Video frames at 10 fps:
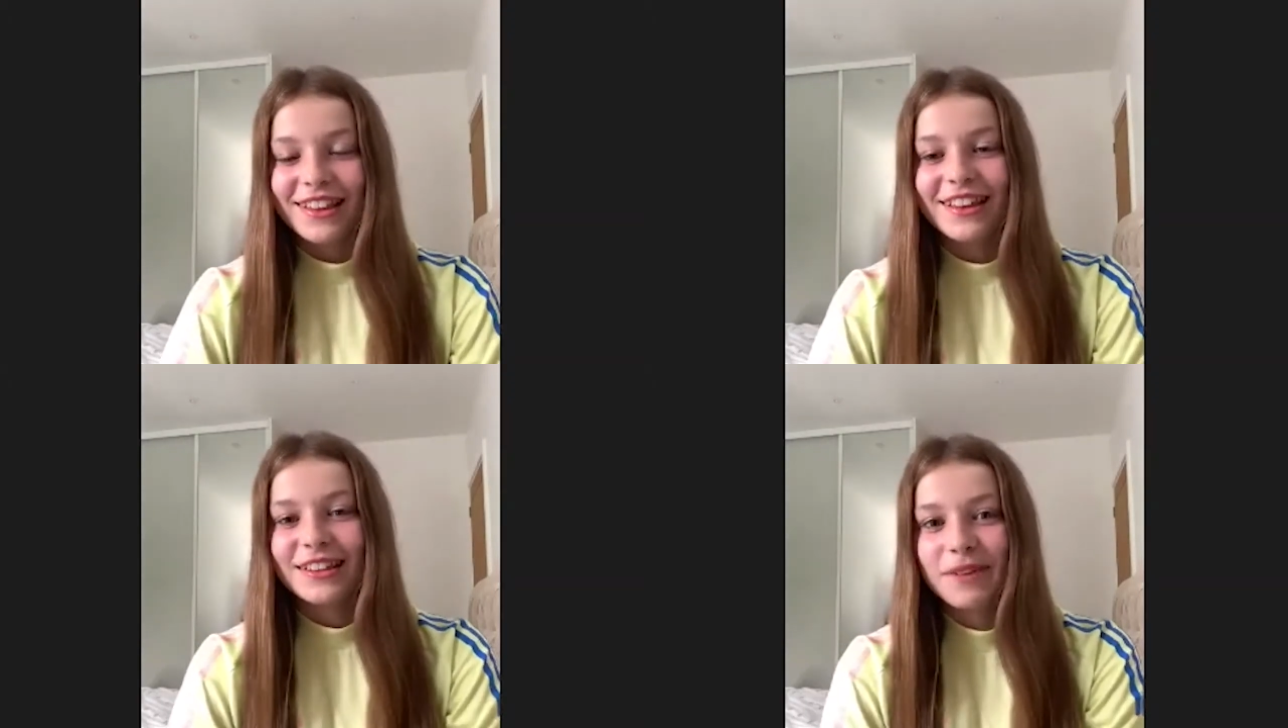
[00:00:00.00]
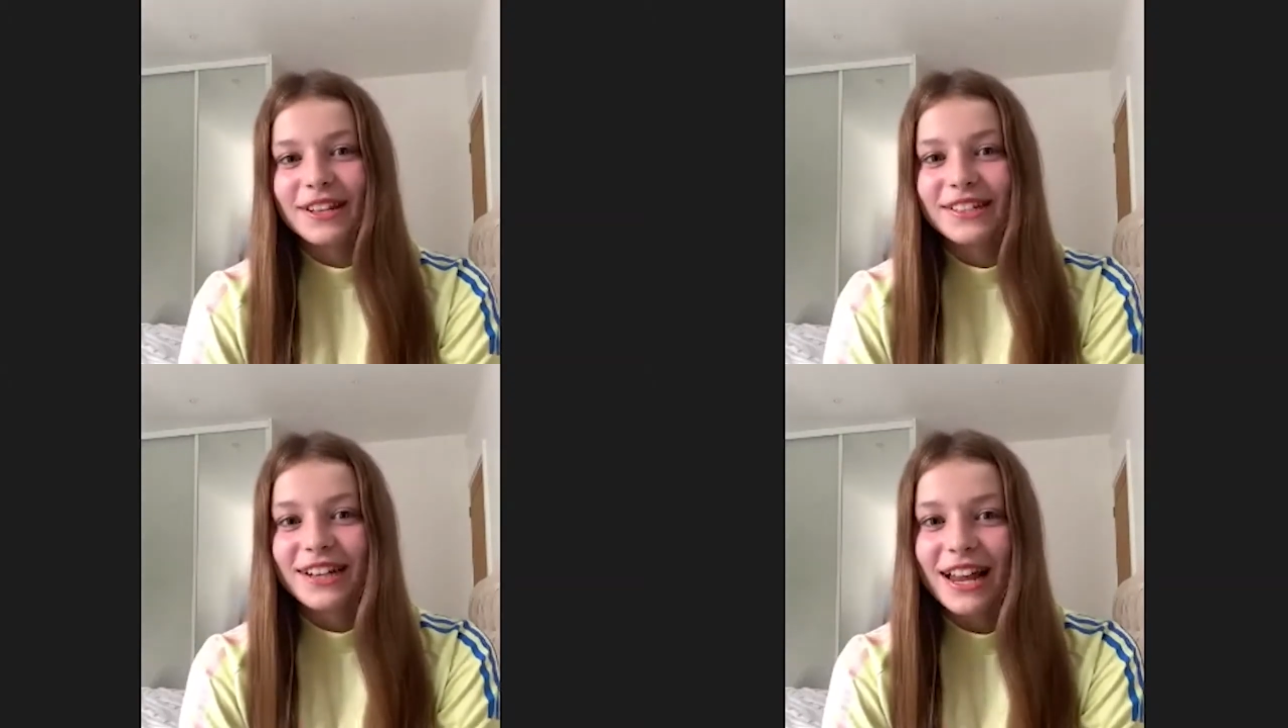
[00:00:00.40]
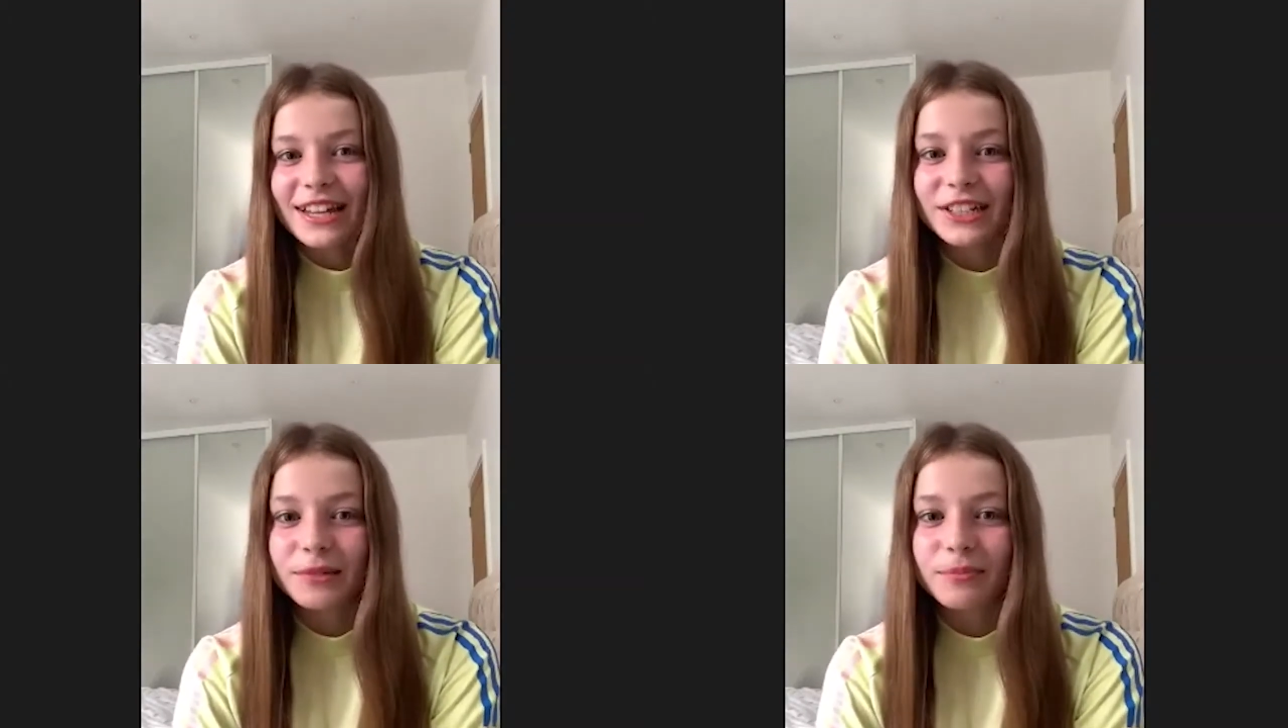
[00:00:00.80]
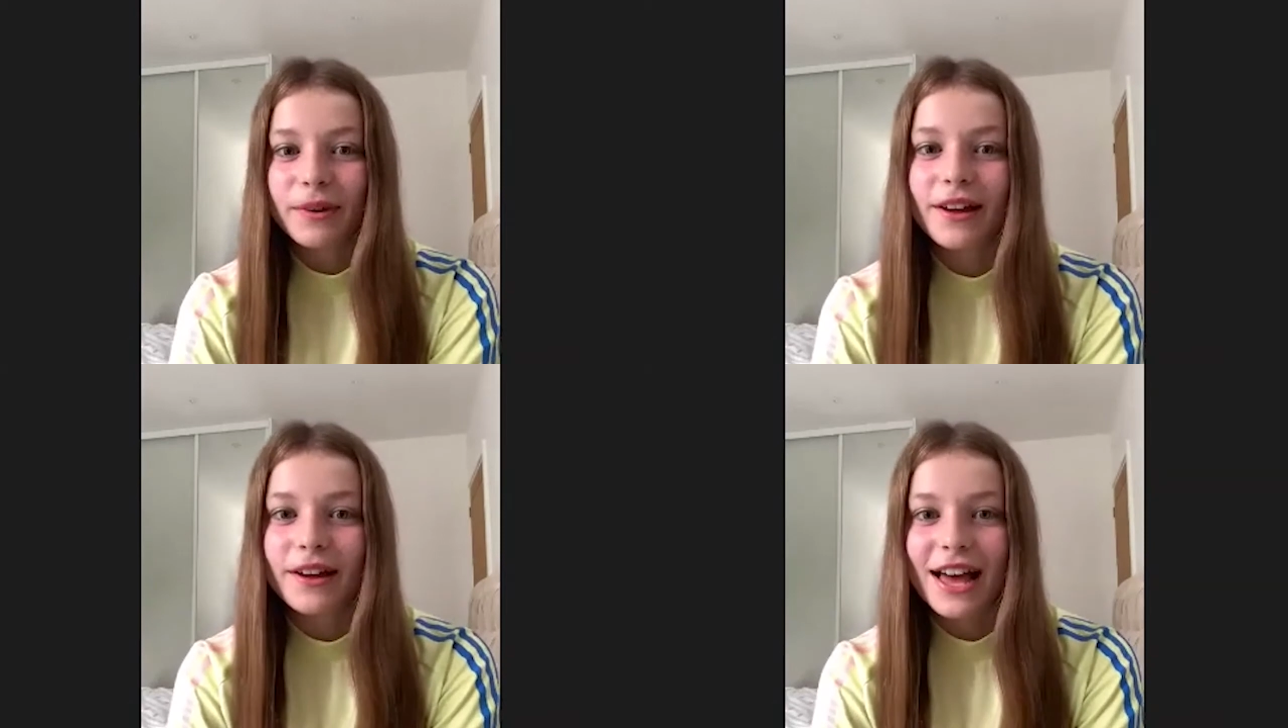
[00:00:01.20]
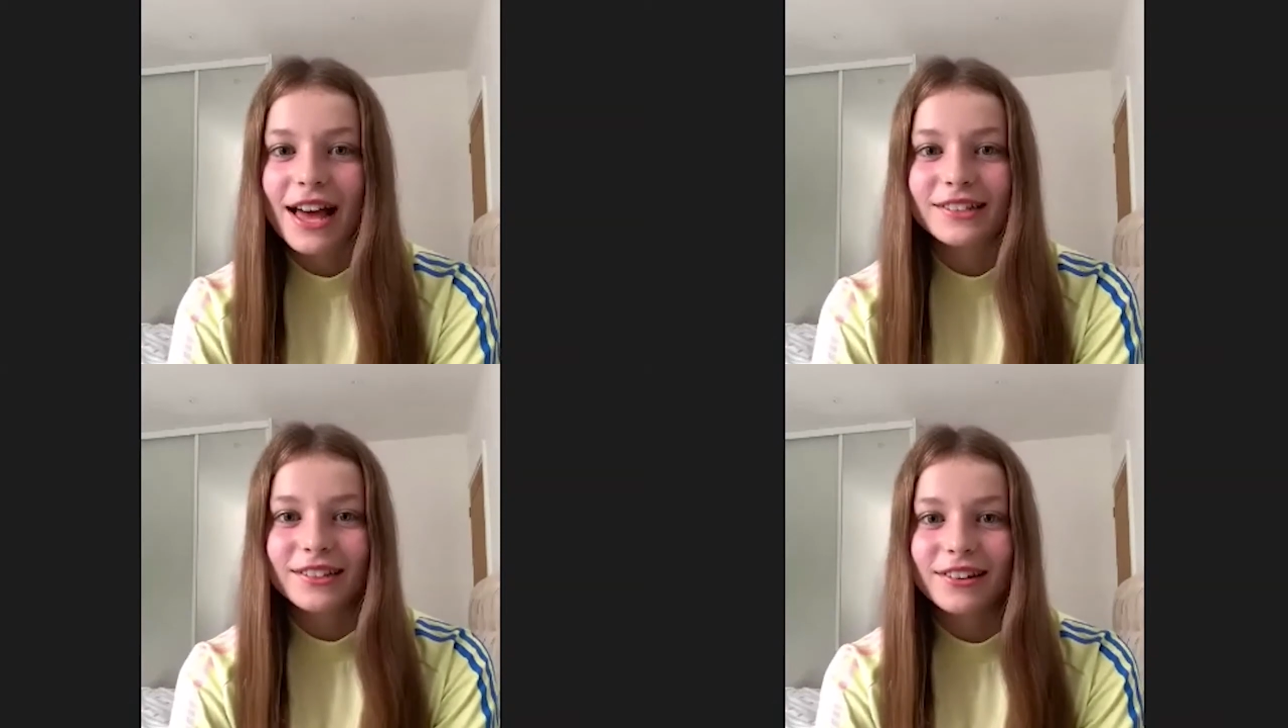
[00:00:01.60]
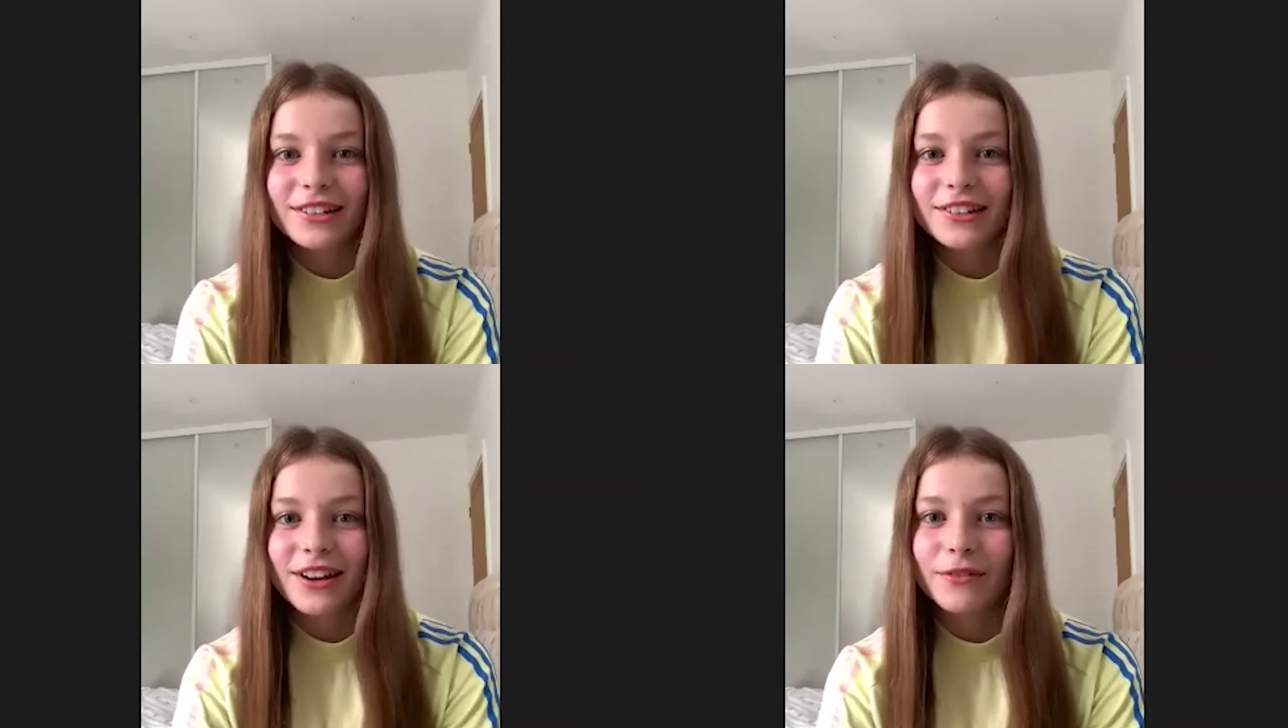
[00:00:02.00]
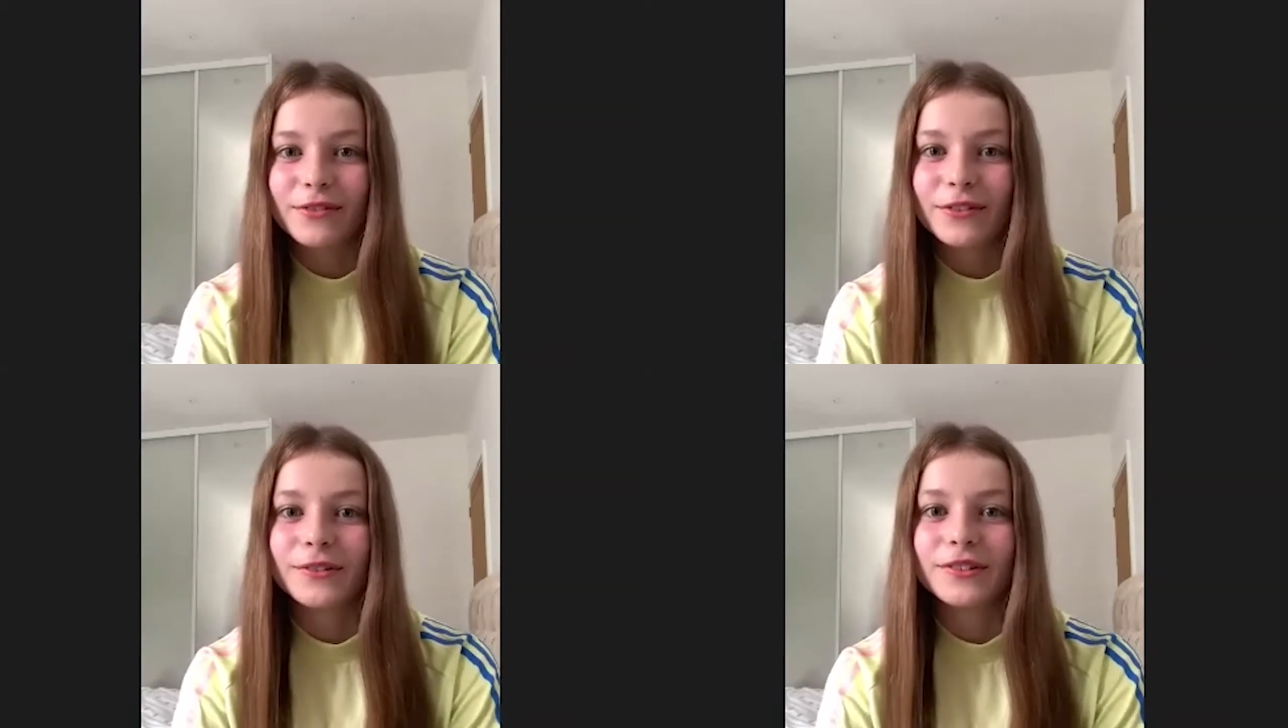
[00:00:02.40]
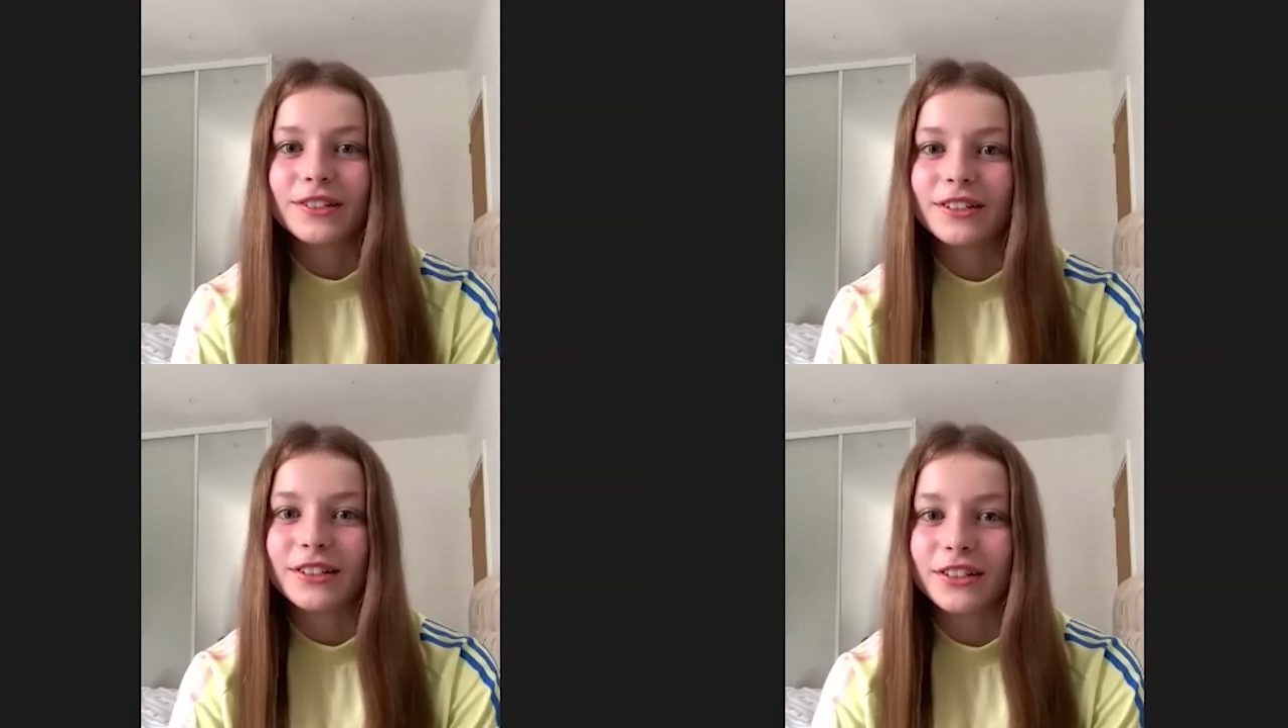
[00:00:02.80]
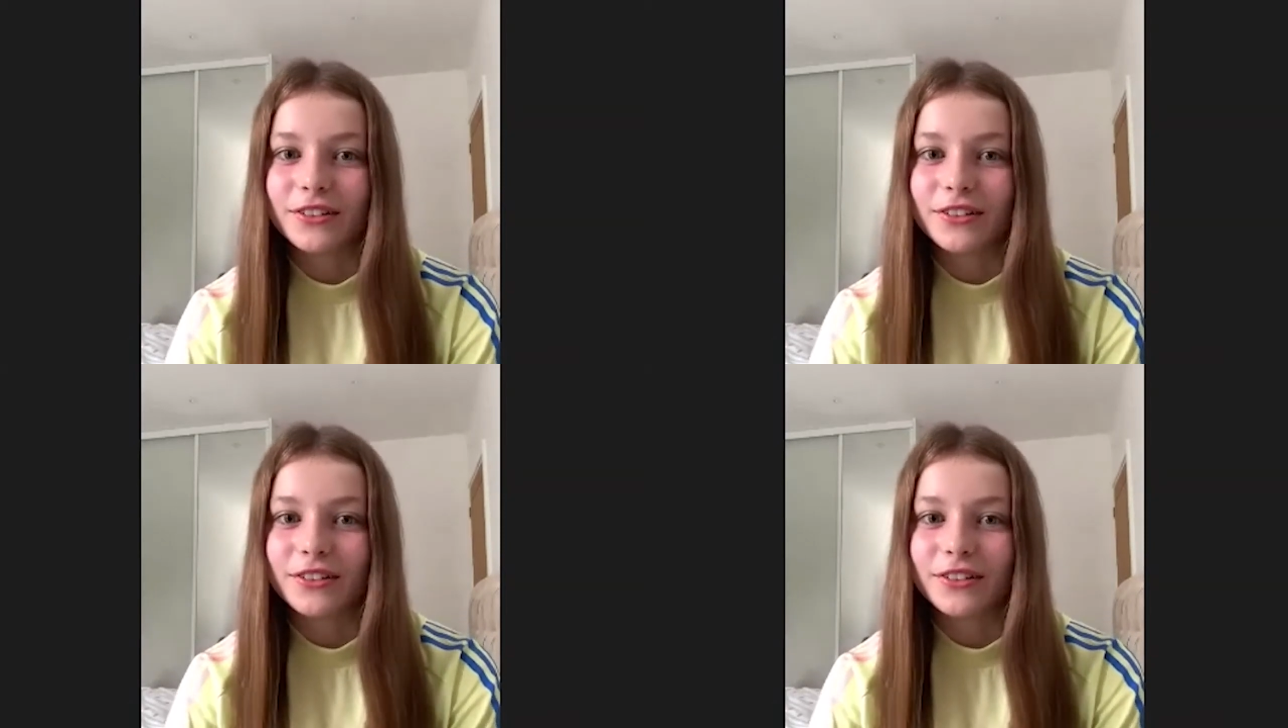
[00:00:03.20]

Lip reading: It's been a challenge, but as I train with Dalton,